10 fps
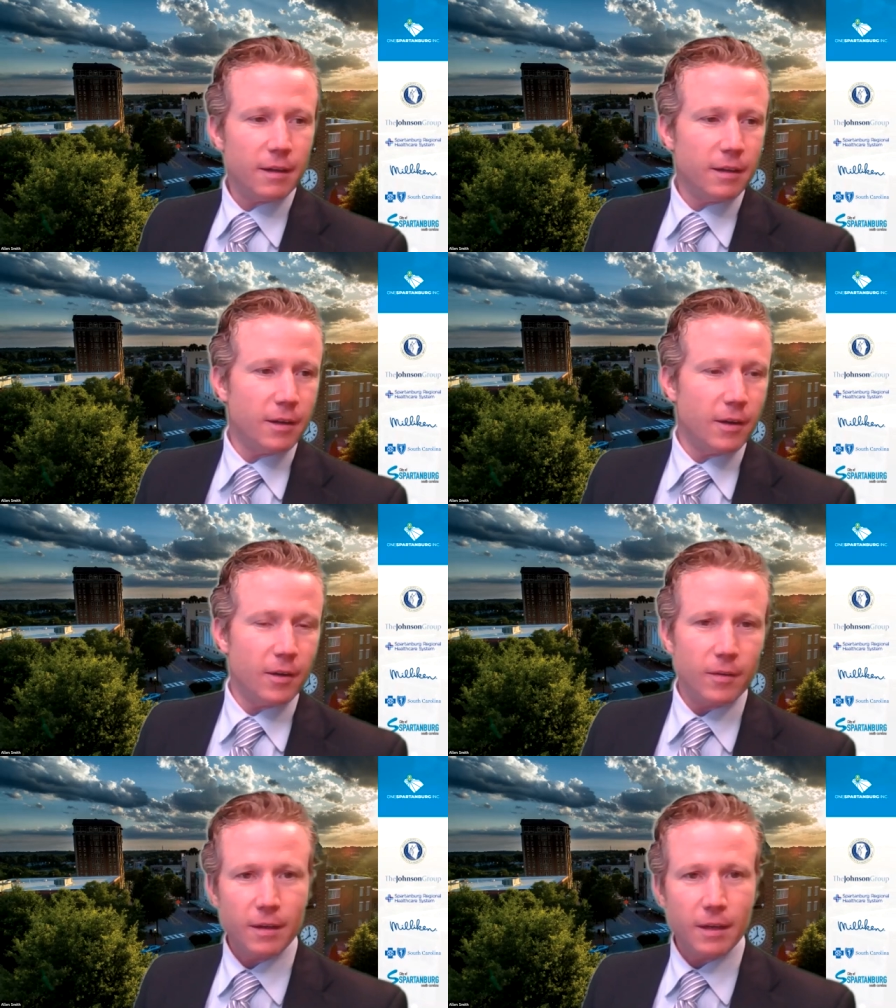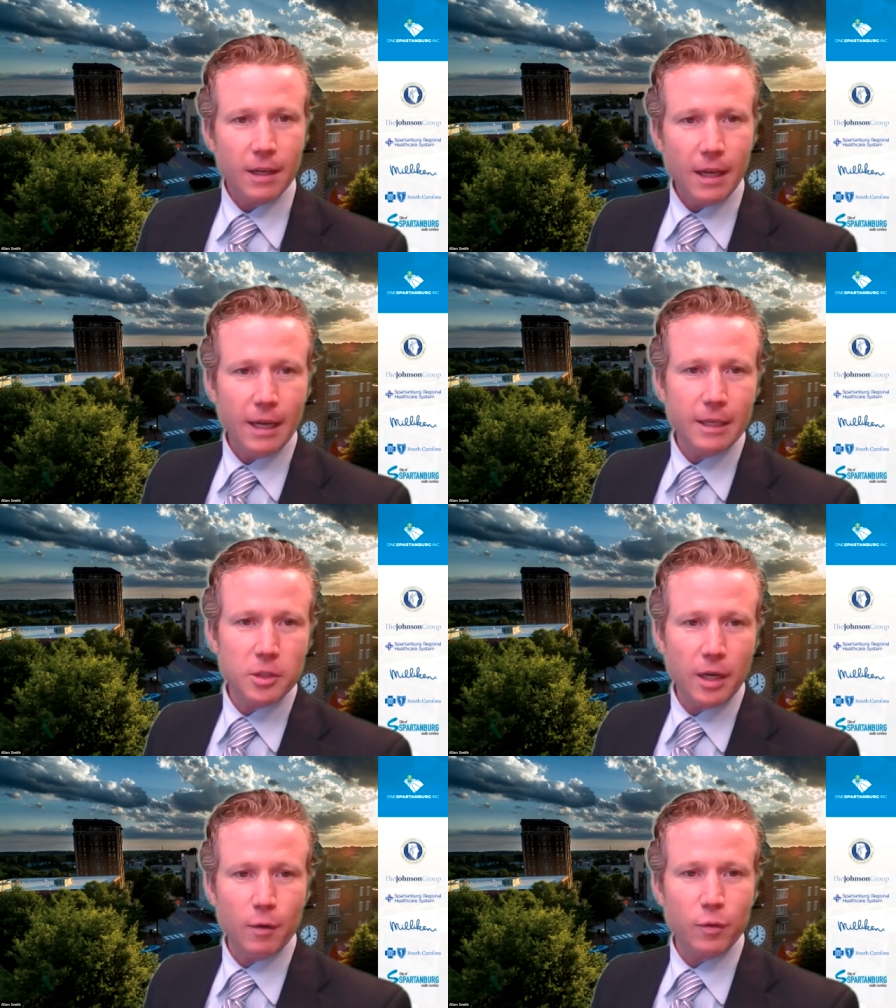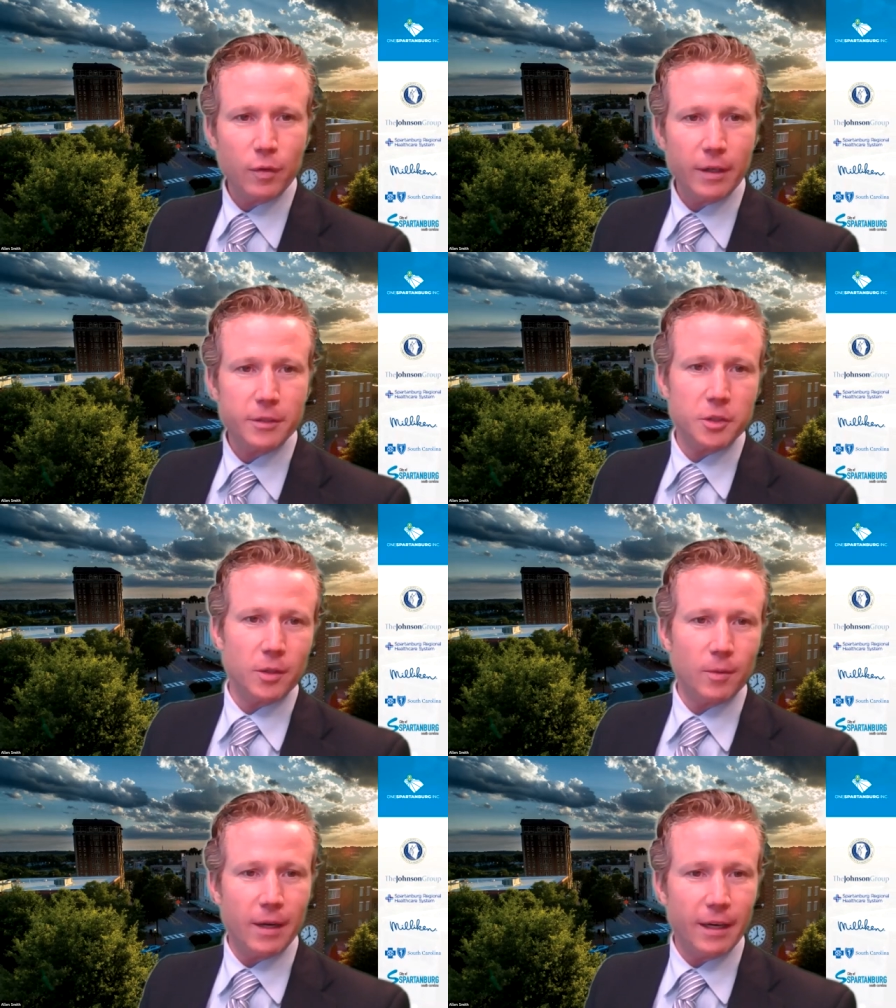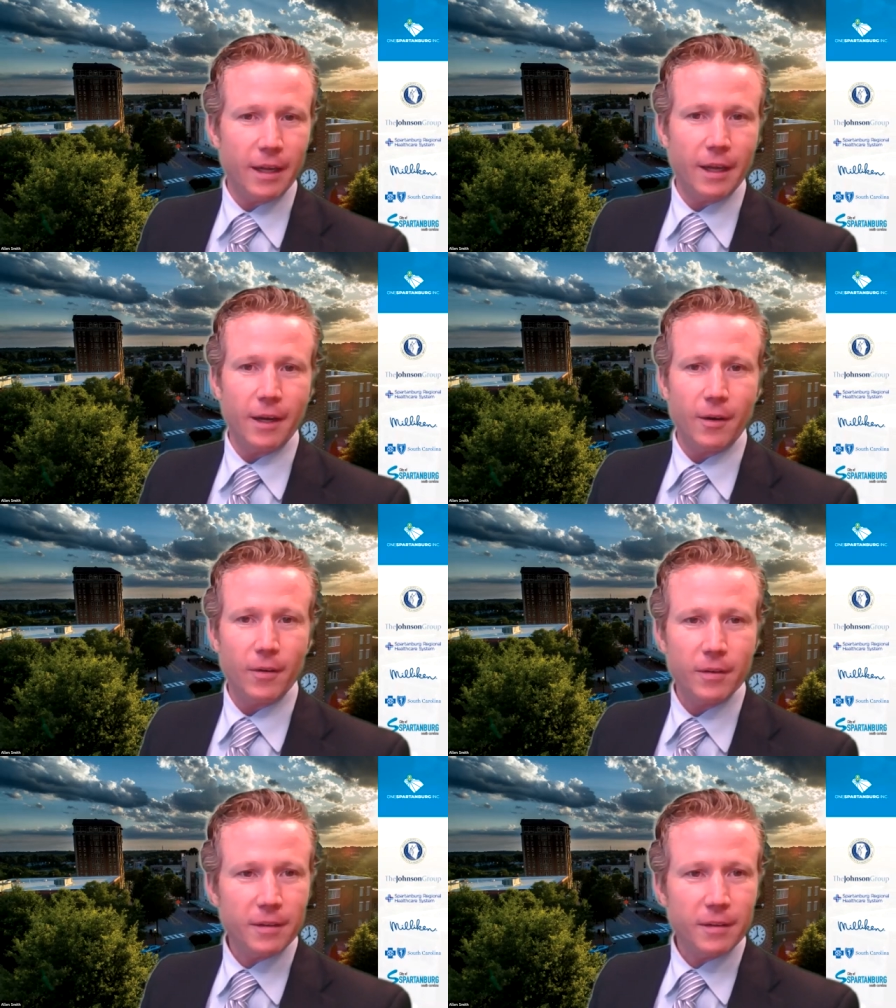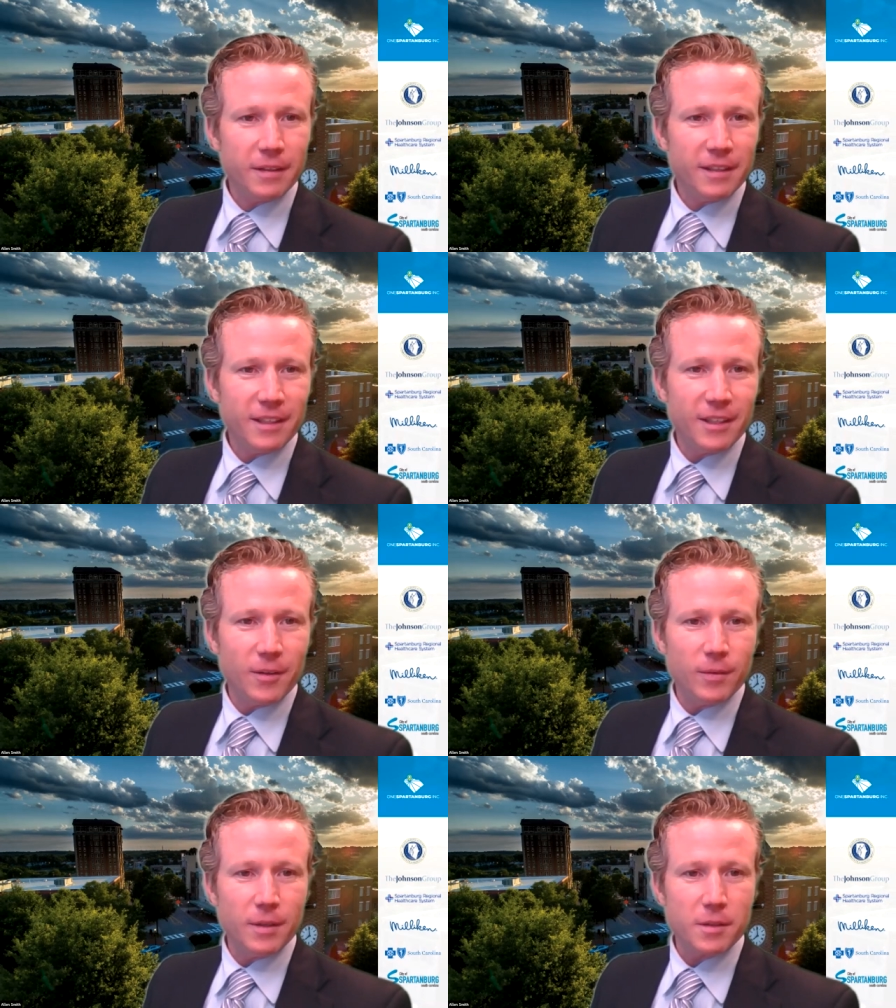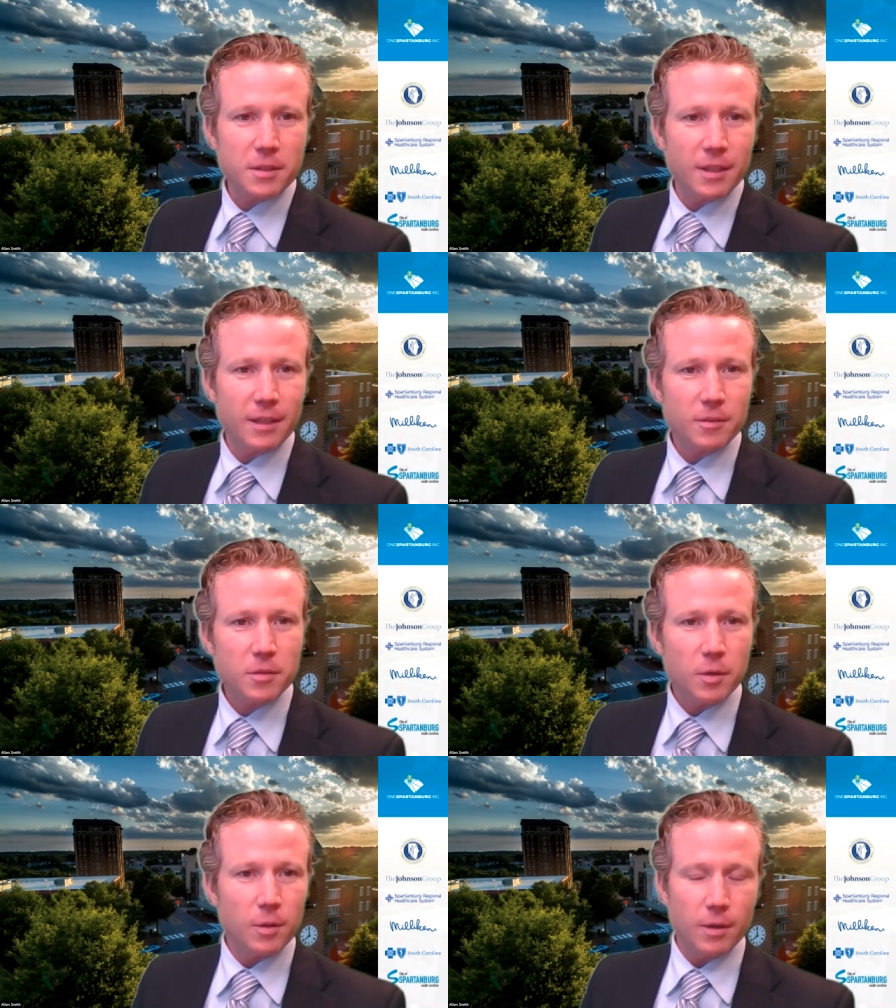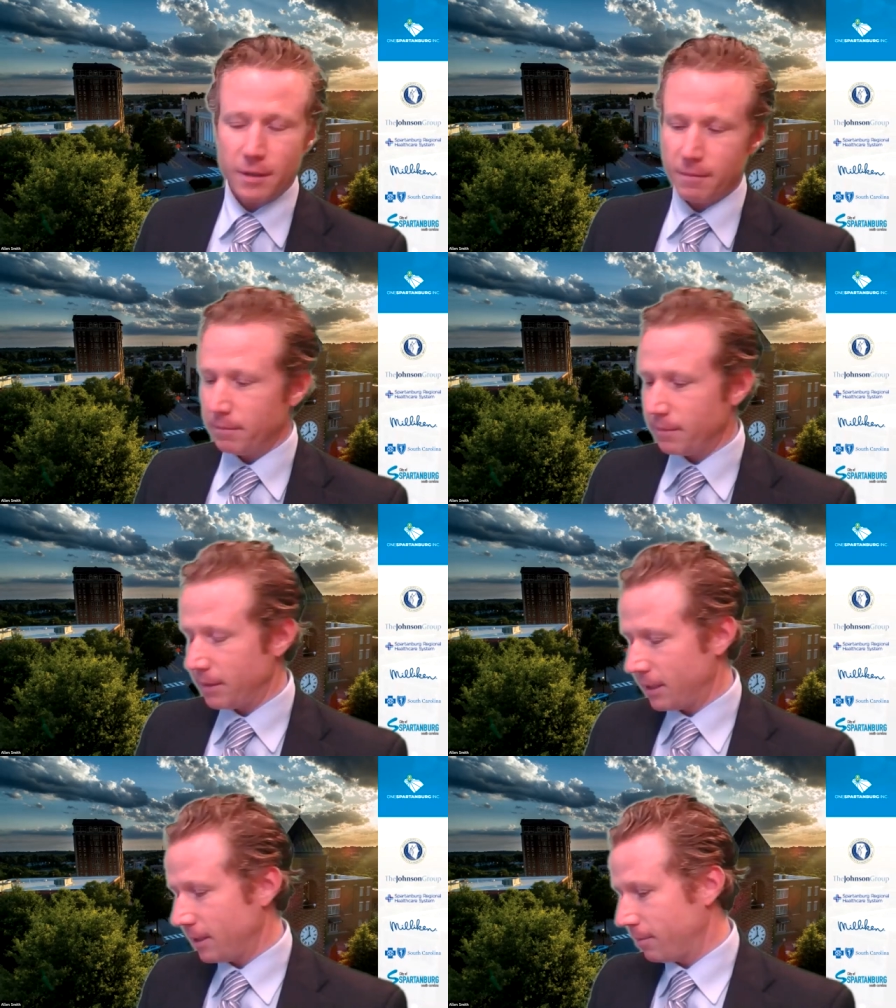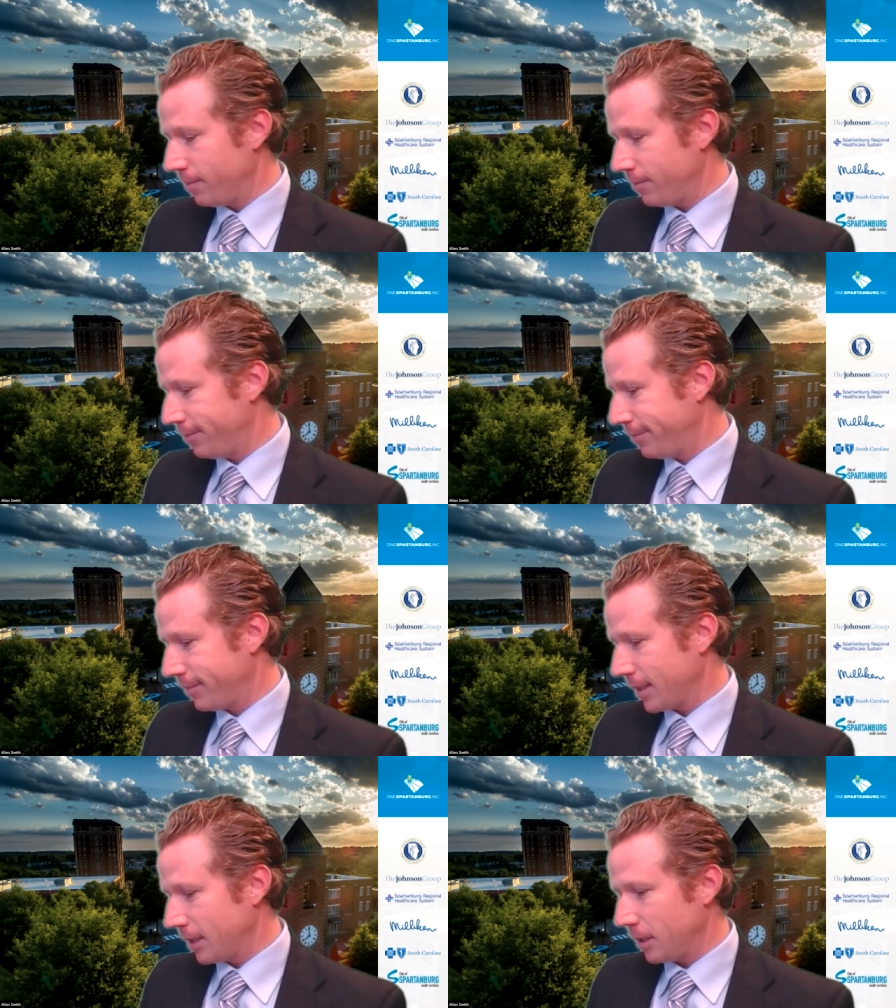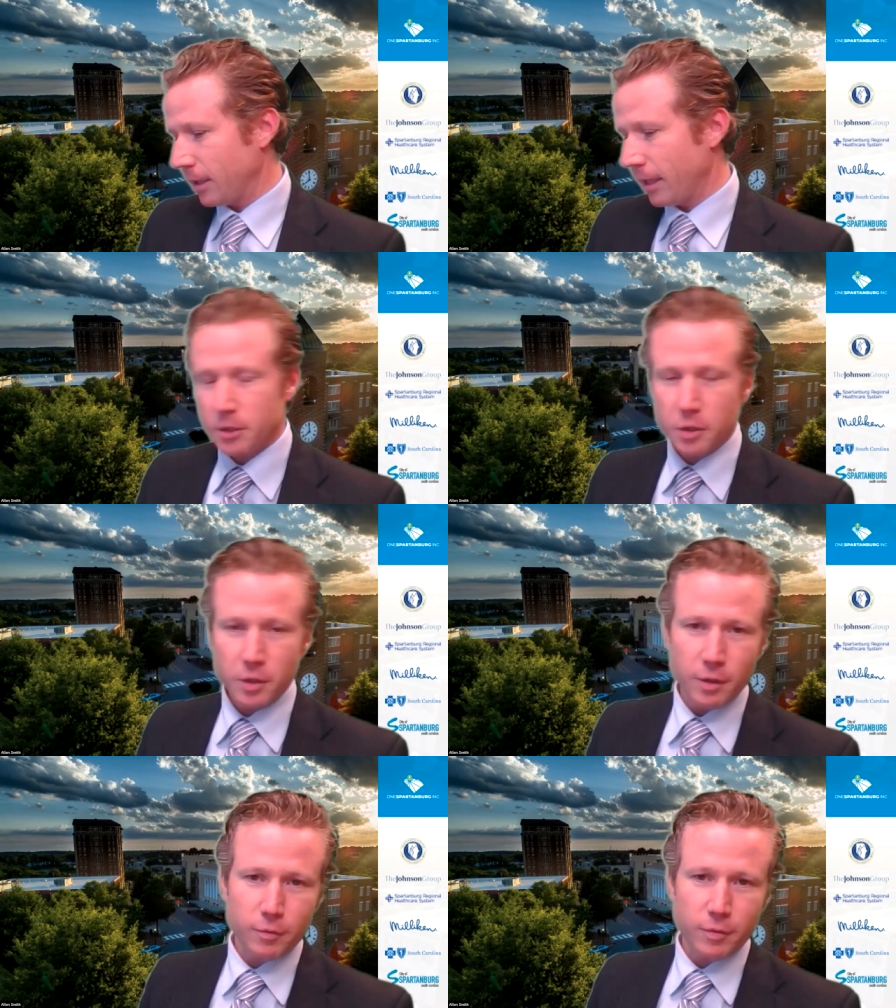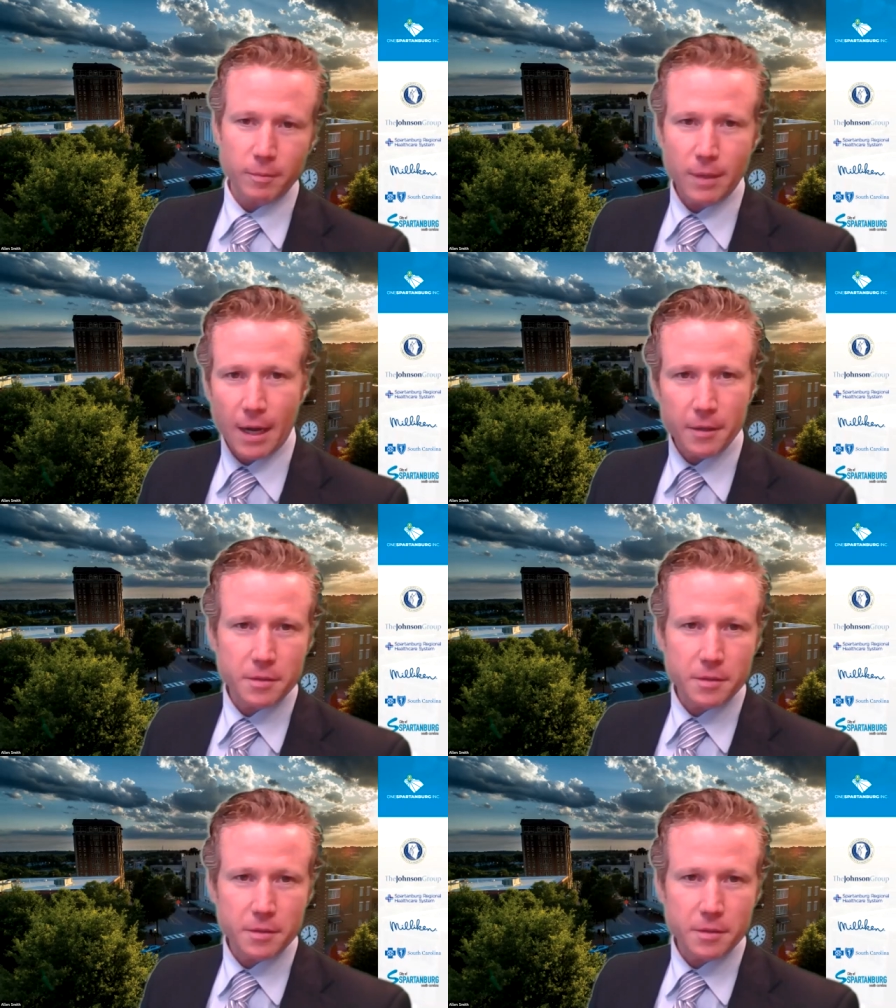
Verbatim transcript: you know, in AJ Fletcher right now, you know, listening to a, um, a lecture from Dr.